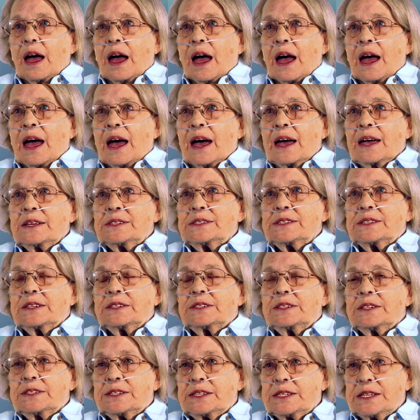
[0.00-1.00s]
As the
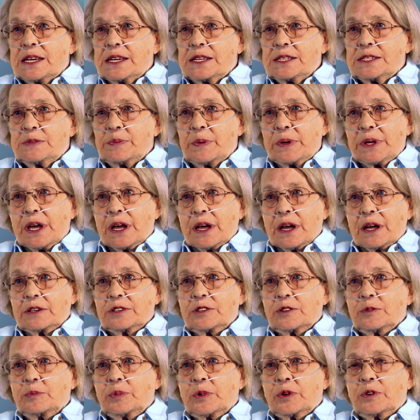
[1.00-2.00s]
disease began
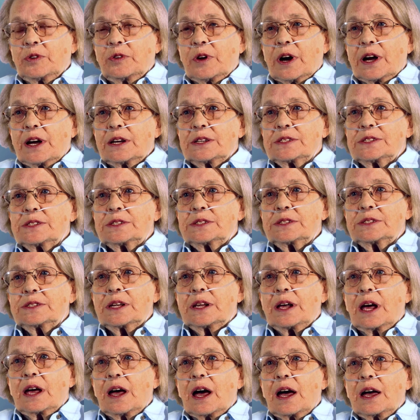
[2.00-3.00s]
to progress,
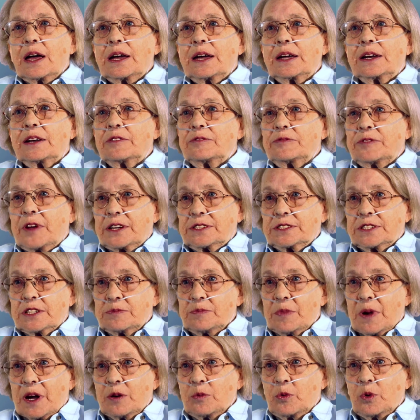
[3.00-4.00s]
it affected
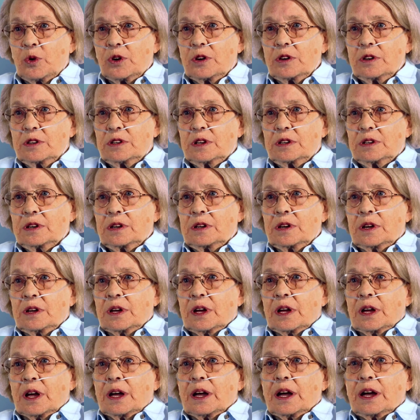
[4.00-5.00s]
my work,
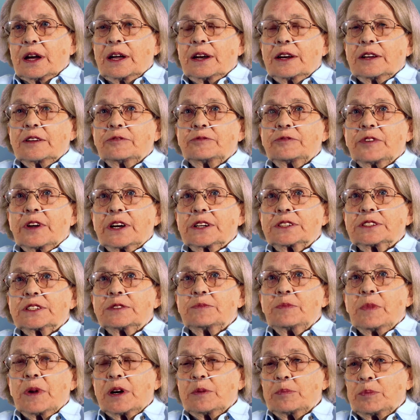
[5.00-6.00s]
it
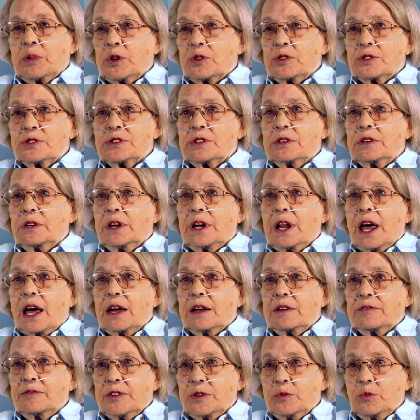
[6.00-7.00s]
affected my personal
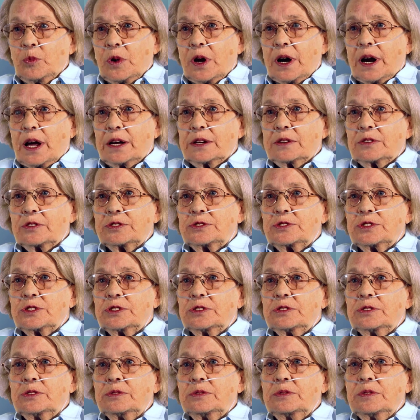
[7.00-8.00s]
life and what I could
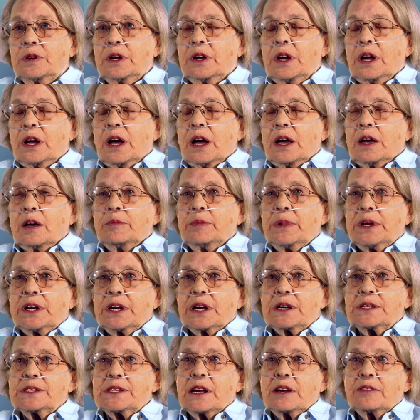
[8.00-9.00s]
do,
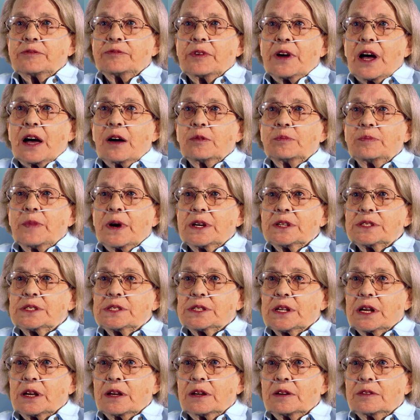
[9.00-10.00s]
because I found
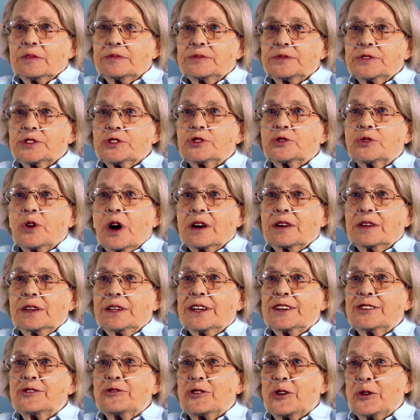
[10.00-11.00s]
myself
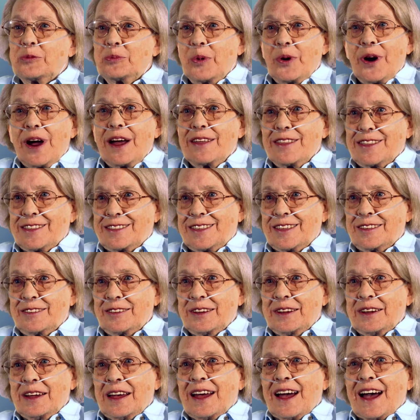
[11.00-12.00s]
struggling for breath
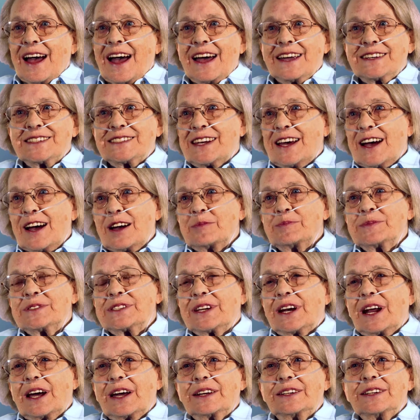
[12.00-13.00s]
at times
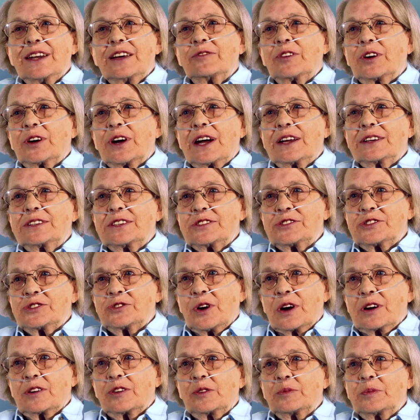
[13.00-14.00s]
that I'd never had to
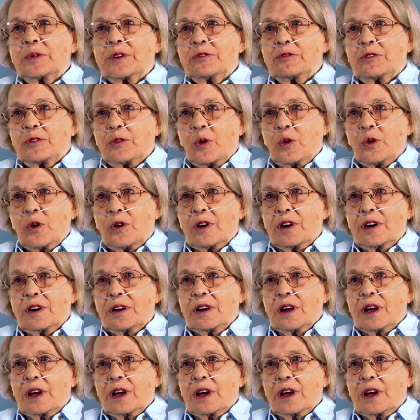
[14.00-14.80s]
struggle before.